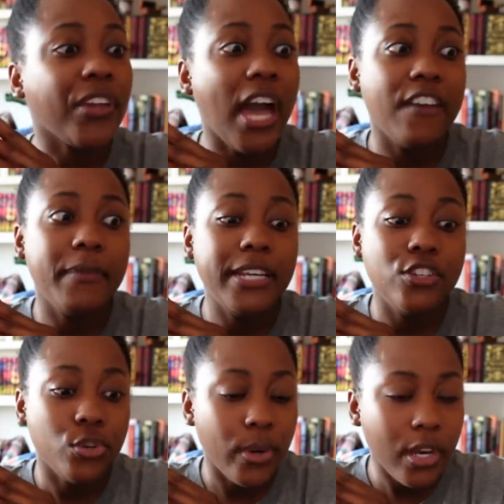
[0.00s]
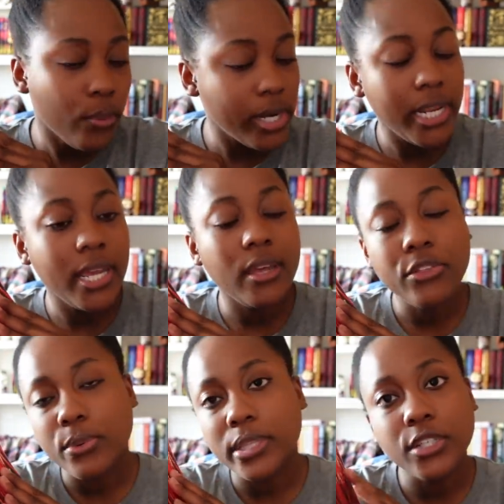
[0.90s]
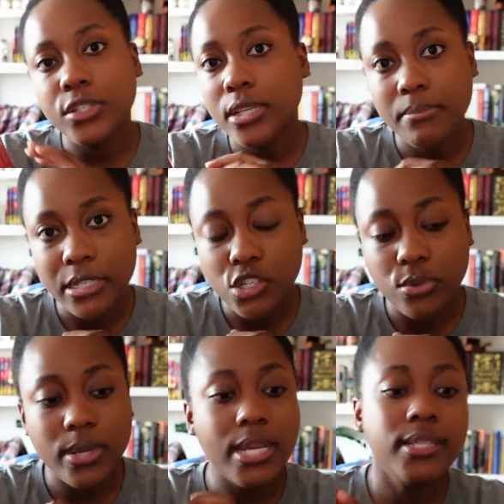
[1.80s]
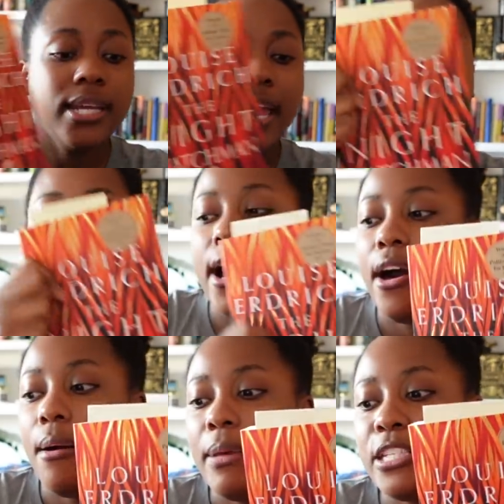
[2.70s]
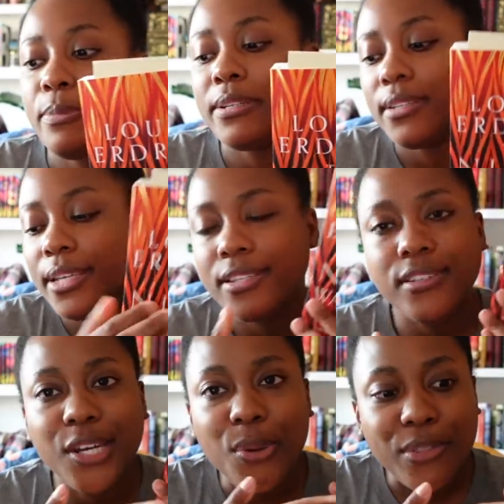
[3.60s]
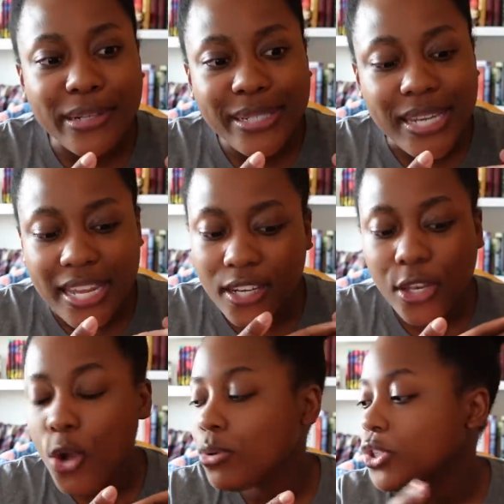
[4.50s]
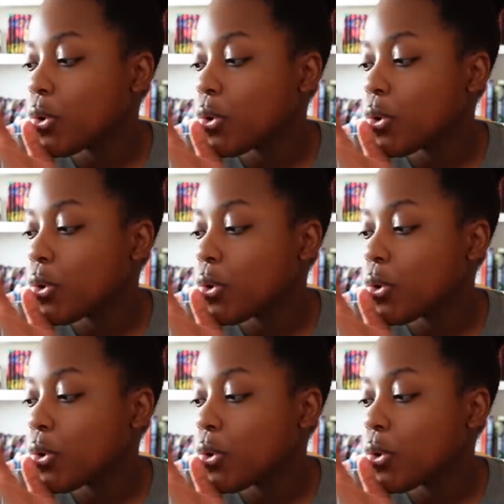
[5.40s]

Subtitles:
I've been enjoying reading thrillers and mysteries Especially because, you know, they're standalone.